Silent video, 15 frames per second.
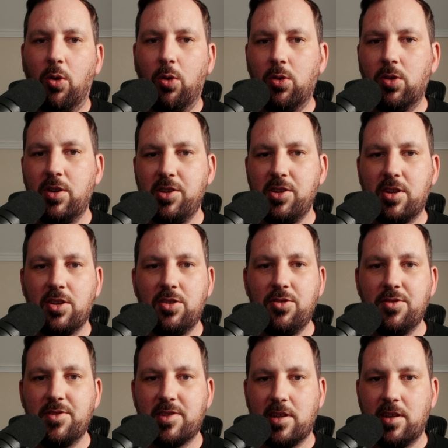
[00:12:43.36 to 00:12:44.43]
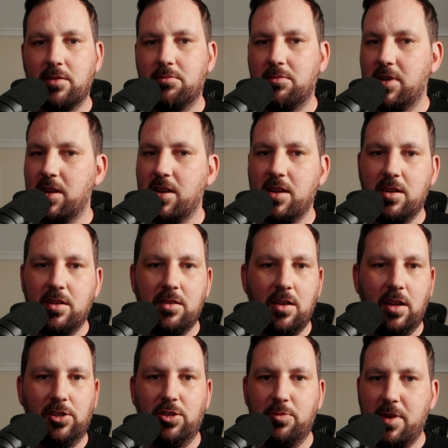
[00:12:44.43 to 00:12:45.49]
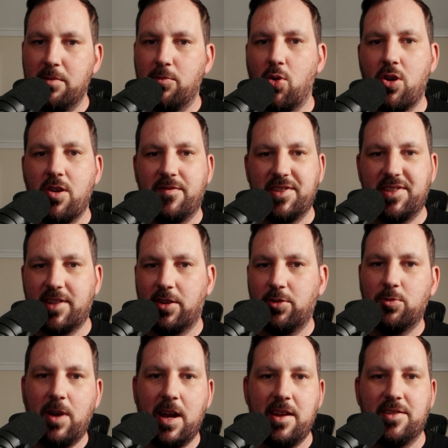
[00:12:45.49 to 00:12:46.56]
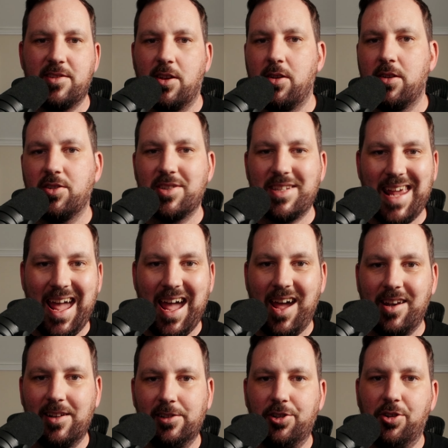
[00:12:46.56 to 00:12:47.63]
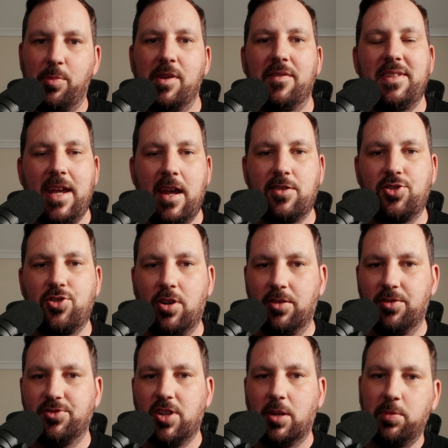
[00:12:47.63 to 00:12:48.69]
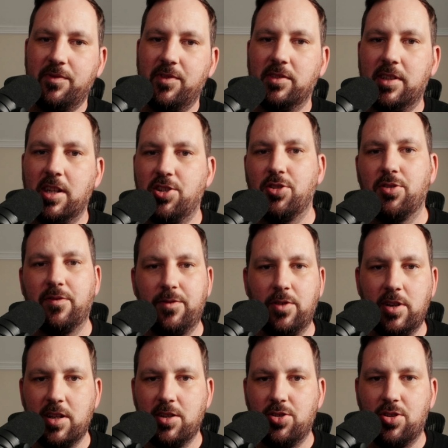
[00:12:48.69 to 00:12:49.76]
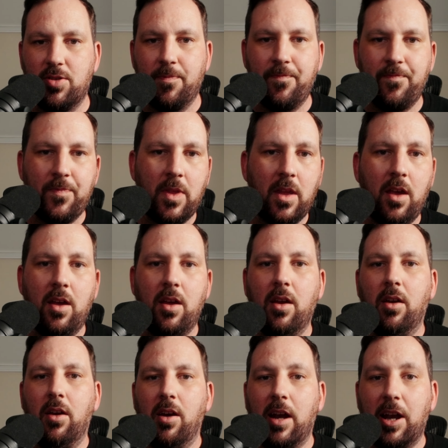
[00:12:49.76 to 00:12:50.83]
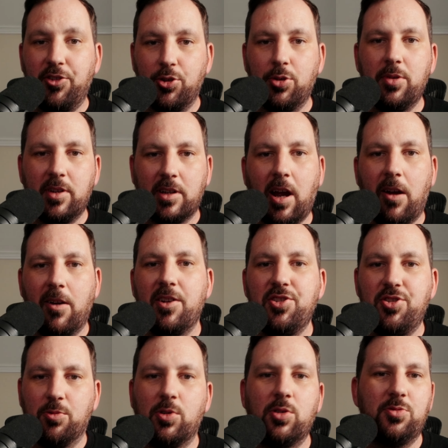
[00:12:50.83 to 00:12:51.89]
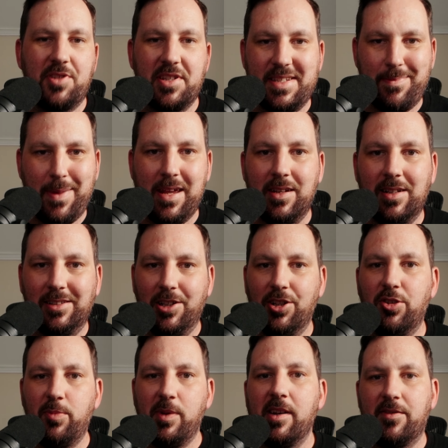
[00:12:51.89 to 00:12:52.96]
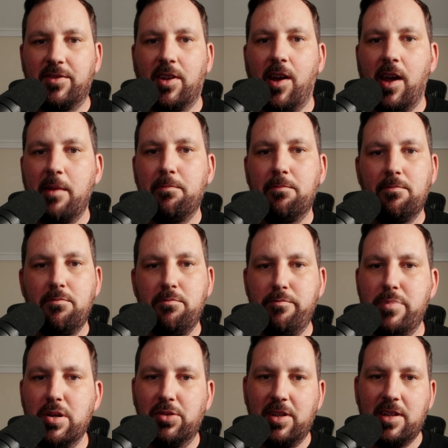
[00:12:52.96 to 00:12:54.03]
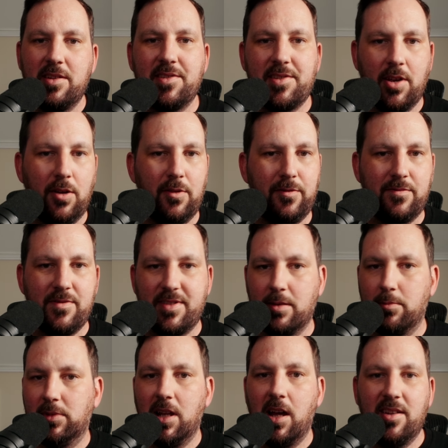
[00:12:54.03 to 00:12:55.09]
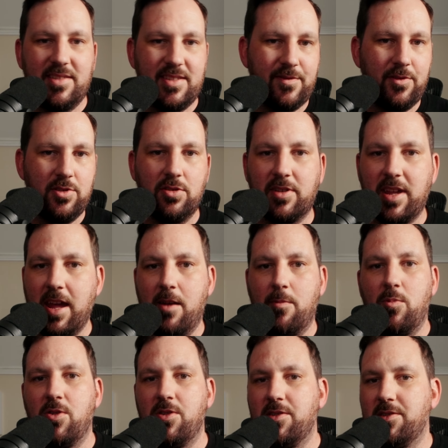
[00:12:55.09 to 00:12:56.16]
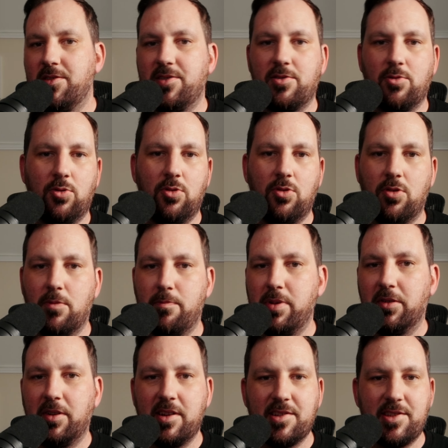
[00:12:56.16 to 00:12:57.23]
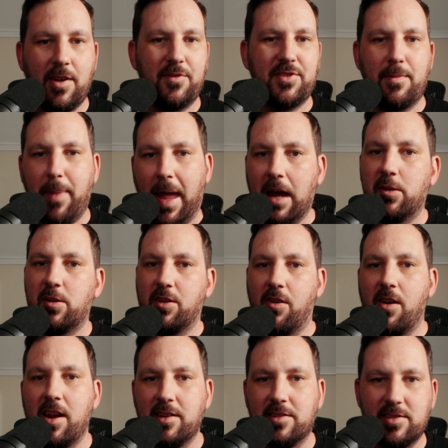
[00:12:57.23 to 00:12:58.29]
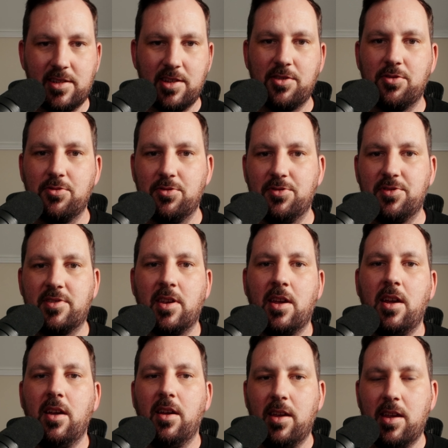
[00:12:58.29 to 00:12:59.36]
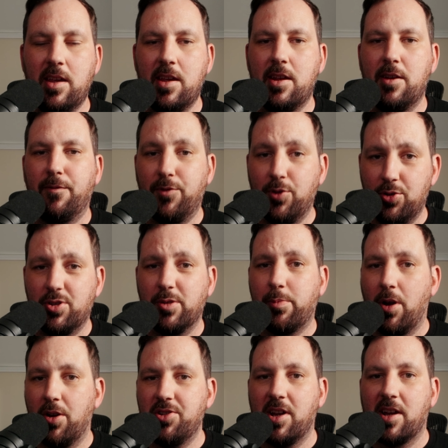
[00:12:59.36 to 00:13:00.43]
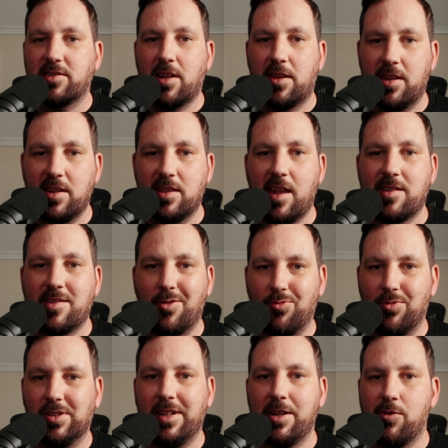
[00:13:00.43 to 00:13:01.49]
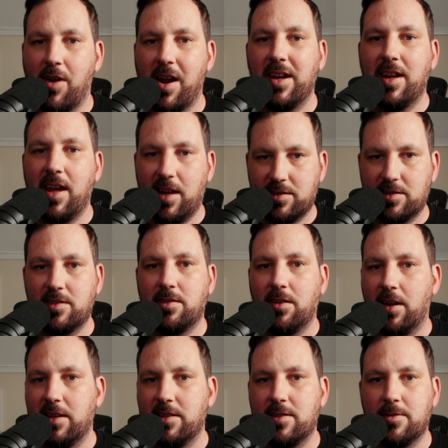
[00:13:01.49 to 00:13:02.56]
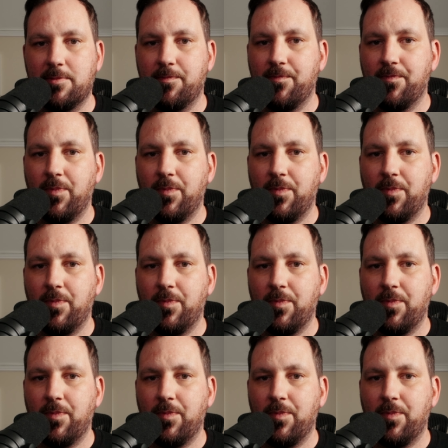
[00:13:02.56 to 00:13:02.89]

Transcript: Or you can use it in a little bit more of a subtle way. So you just add a little bit of texture on top of your digital footage. I do encourage you all to spend a little bit of time building yourself some LUTs for your cameras or building yourself some power grades to use in future projects. I think that's a really great exercise.